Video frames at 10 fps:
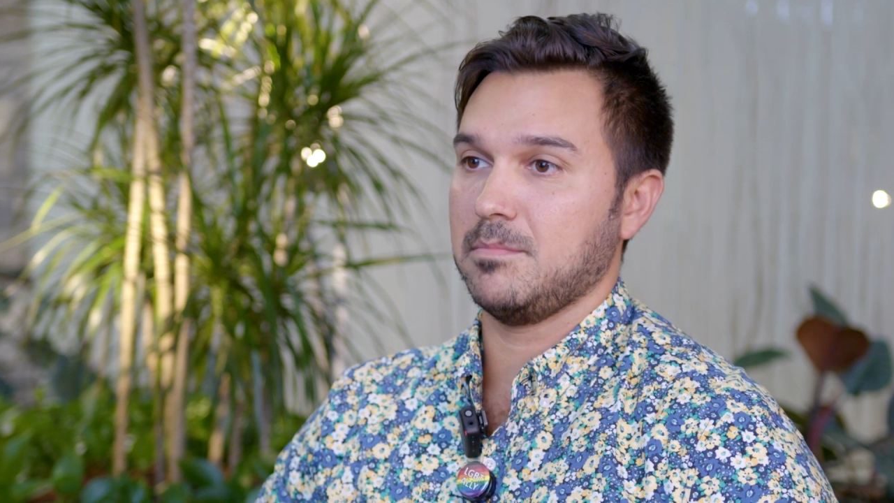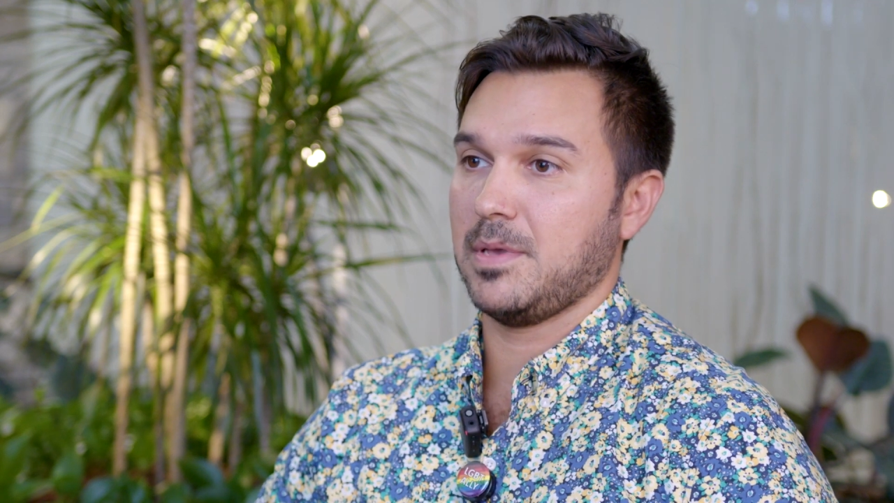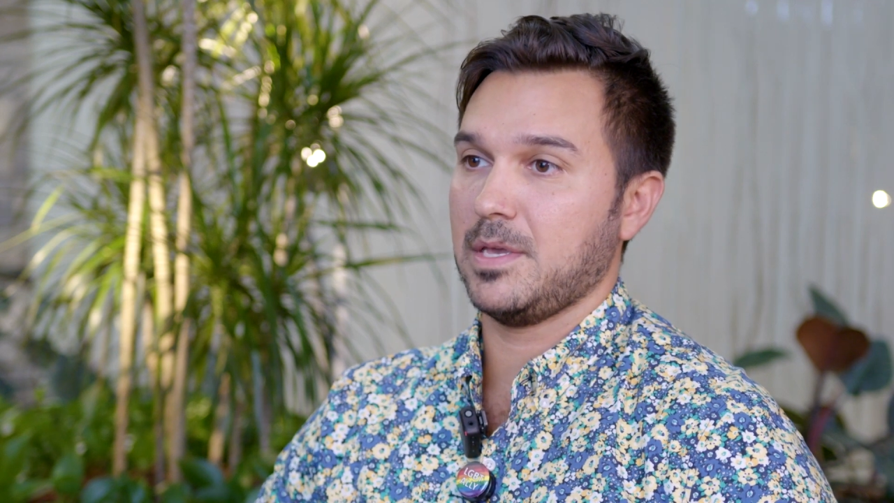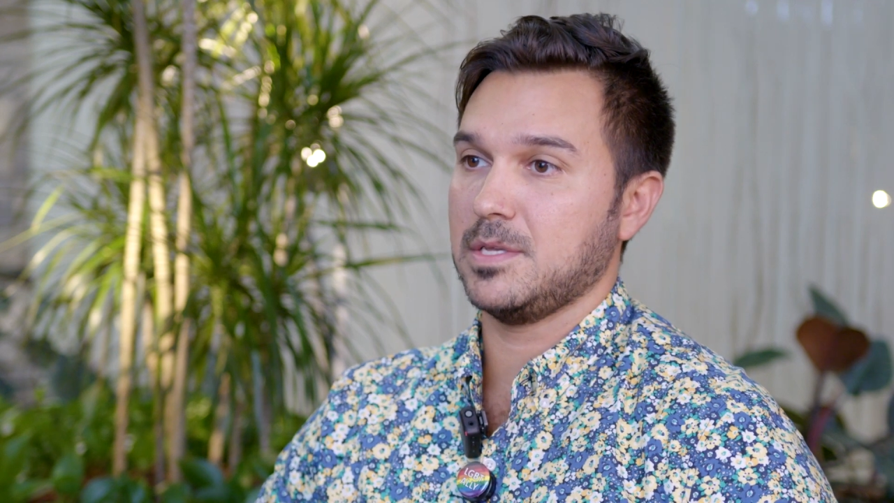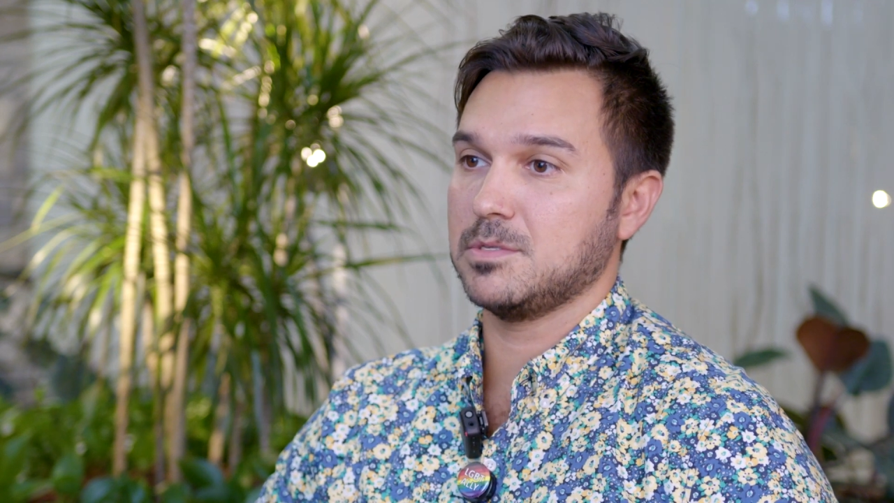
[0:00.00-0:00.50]

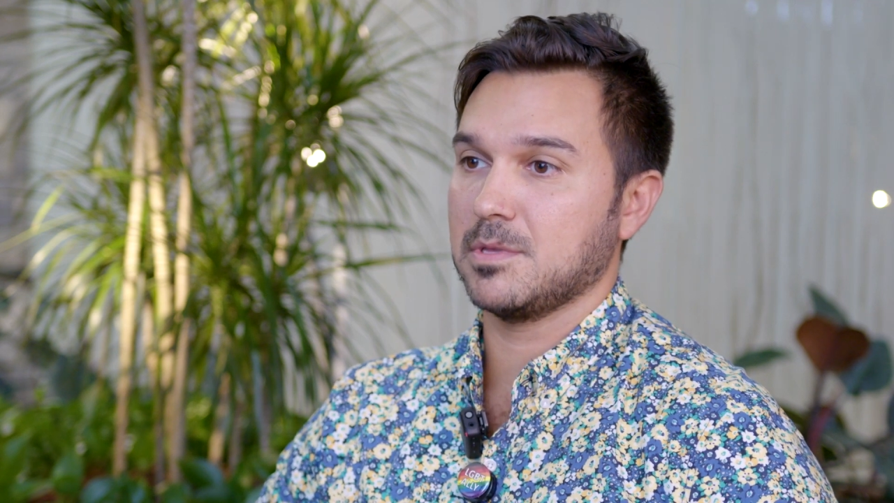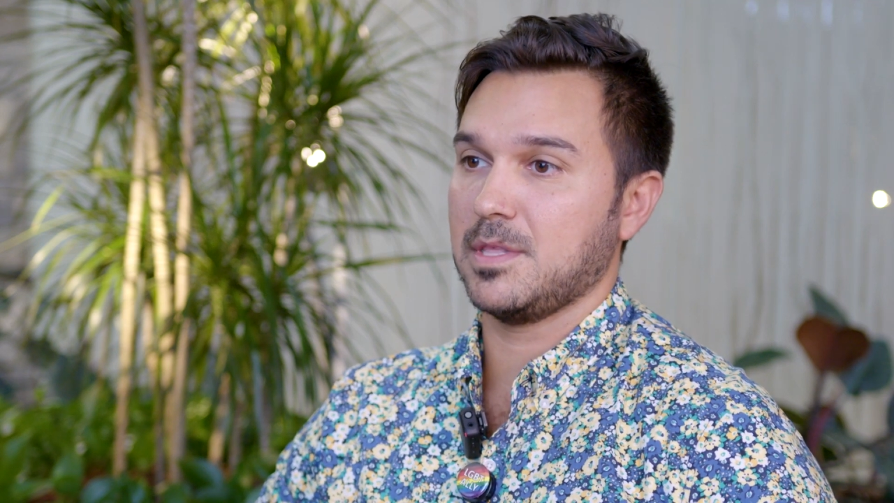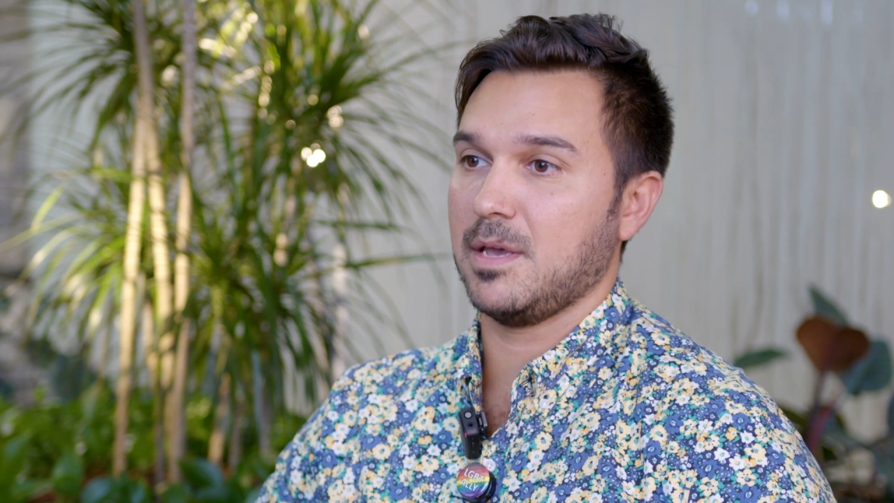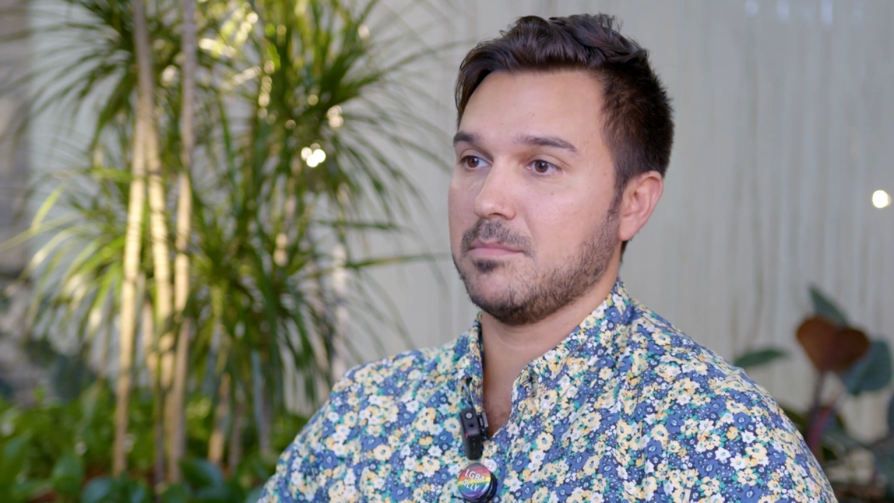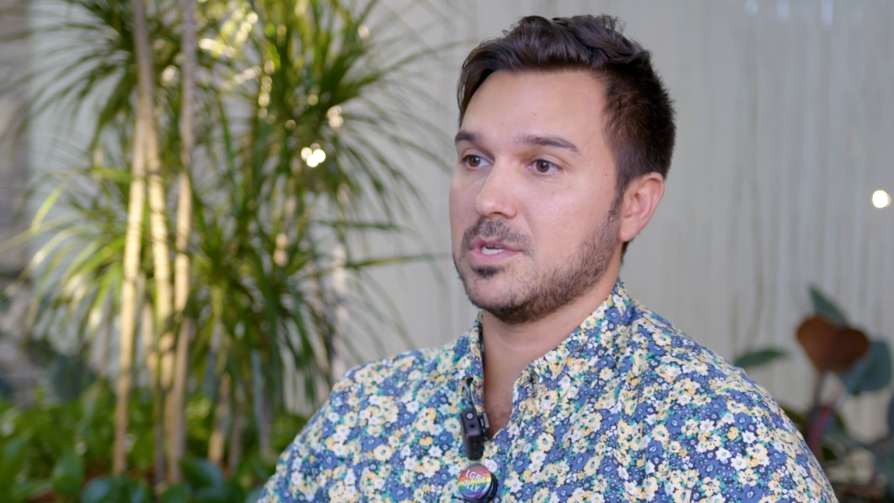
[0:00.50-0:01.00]
page with
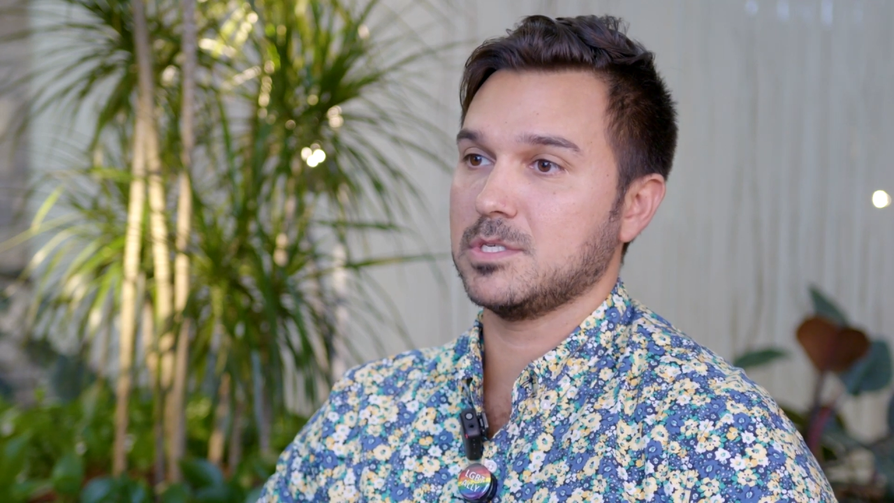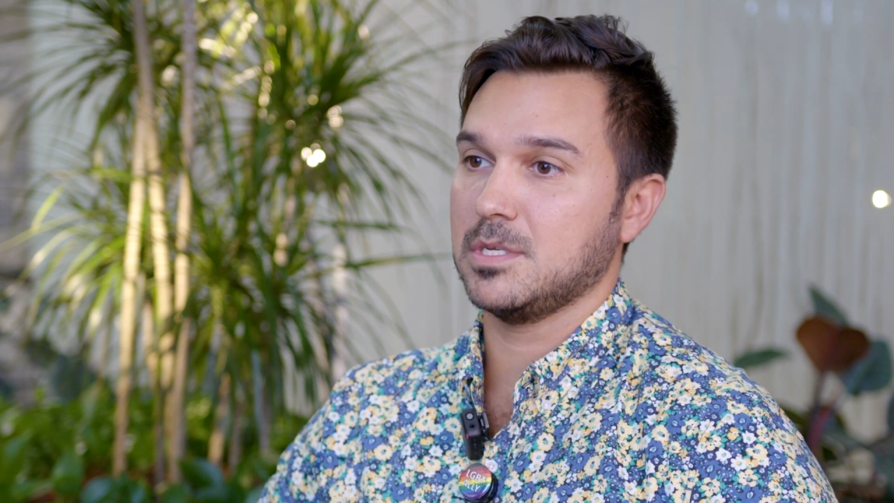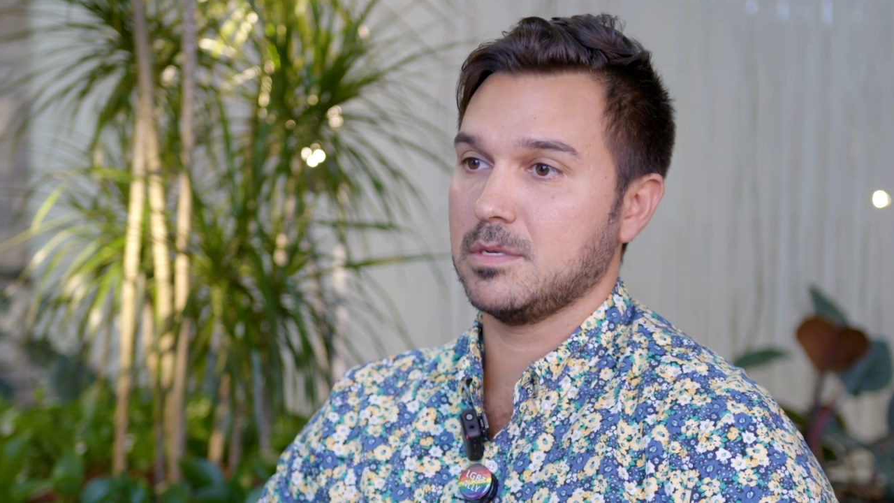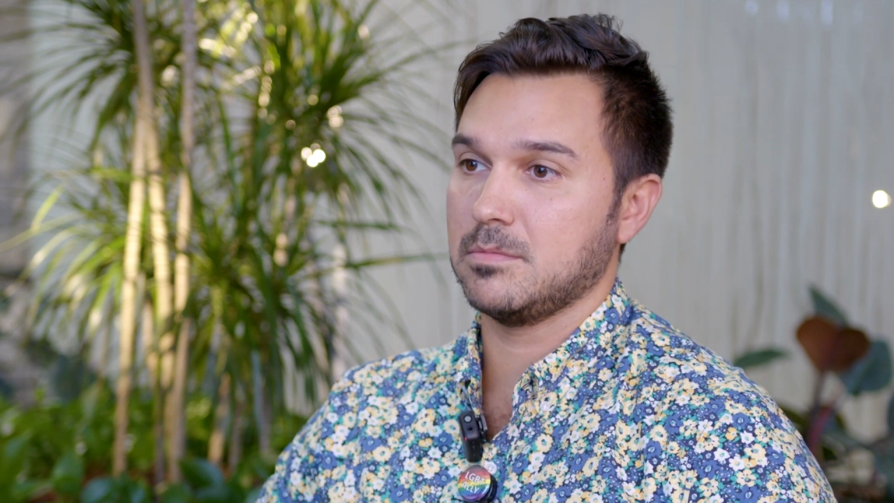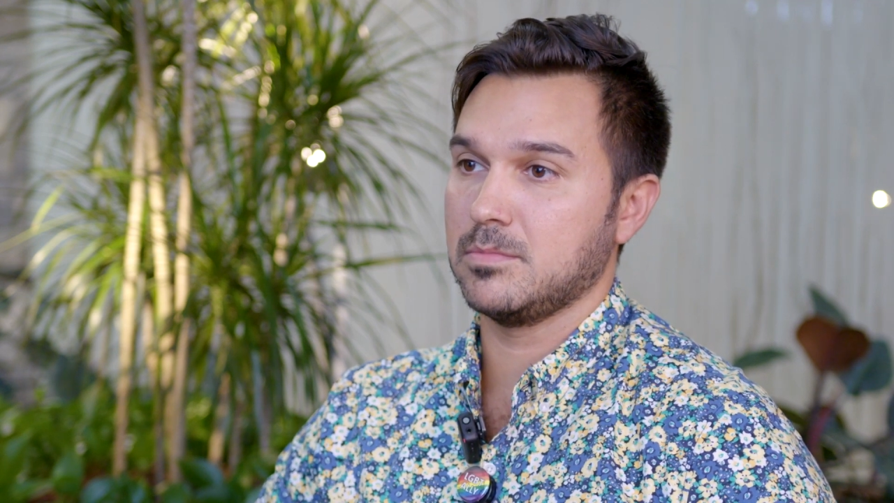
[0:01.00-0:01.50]
that mission.